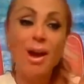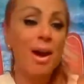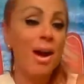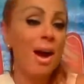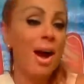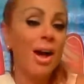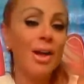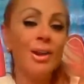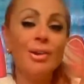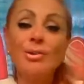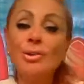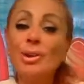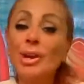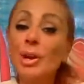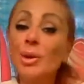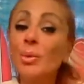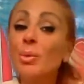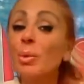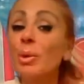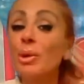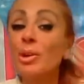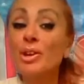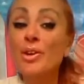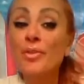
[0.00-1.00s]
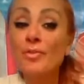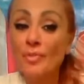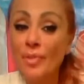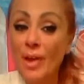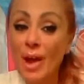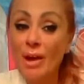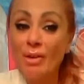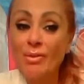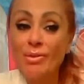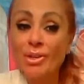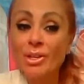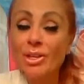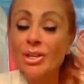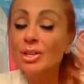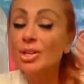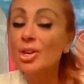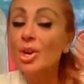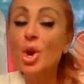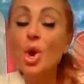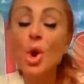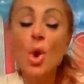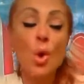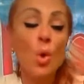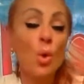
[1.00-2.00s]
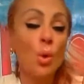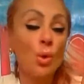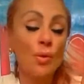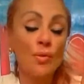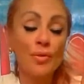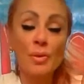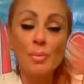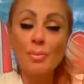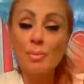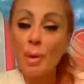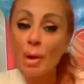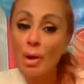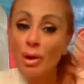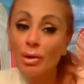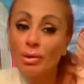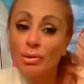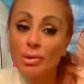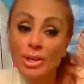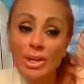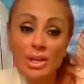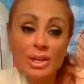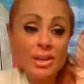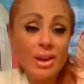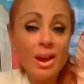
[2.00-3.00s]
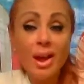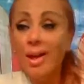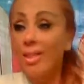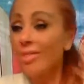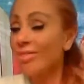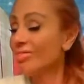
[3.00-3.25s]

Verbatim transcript: I don't care where you found it or if you borrowed it.